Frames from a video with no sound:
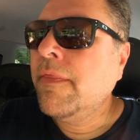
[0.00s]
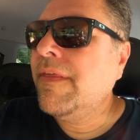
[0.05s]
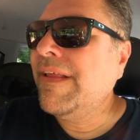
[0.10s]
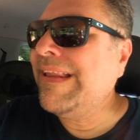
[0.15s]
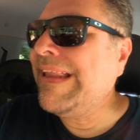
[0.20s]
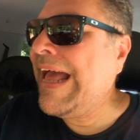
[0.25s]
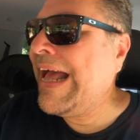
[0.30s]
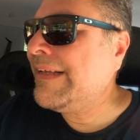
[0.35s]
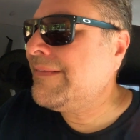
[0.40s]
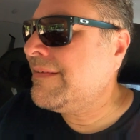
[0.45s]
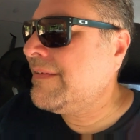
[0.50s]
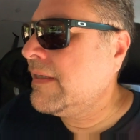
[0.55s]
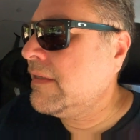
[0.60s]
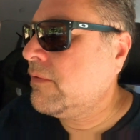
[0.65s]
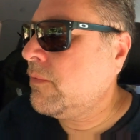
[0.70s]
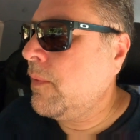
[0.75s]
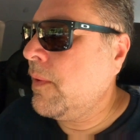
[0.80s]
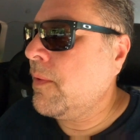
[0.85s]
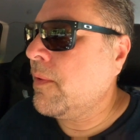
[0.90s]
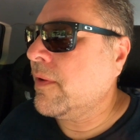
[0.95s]
The last
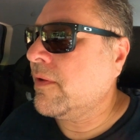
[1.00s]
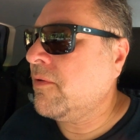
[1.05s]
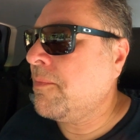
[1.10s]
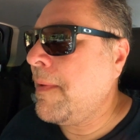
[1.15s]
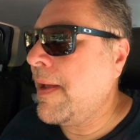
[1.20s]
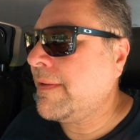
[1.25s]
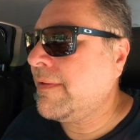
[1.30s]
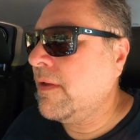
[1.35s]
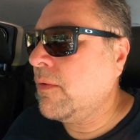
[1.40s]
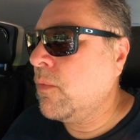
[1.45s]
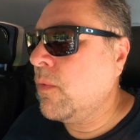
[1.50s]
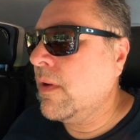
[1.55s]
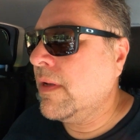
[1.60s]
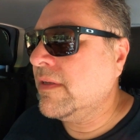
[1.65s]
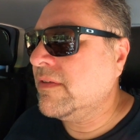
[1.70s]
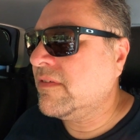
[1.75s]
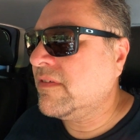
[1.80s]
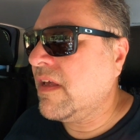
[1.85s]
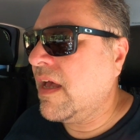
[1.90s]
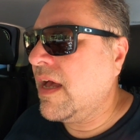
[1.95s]
things we were expecting
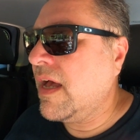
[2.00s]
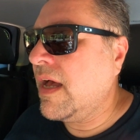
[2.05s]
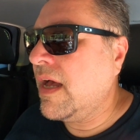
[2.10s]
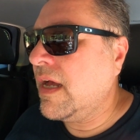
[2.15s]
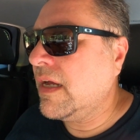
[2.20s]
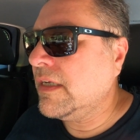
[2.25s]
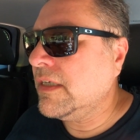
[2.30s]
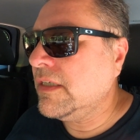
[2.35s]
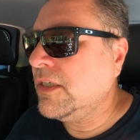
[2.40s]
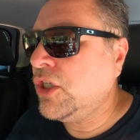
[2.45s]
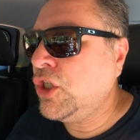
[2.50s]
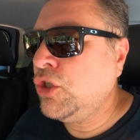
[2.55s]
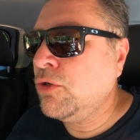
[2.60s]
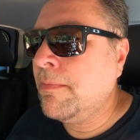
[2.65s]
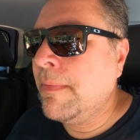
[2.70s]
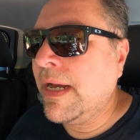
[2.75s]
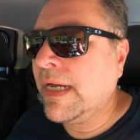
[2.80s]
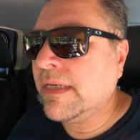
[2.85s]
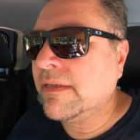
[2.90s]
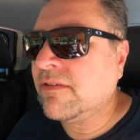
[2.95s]
was
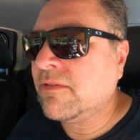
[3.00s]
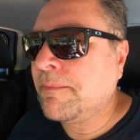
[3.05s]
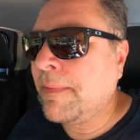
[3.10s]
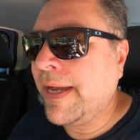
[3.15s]
humongous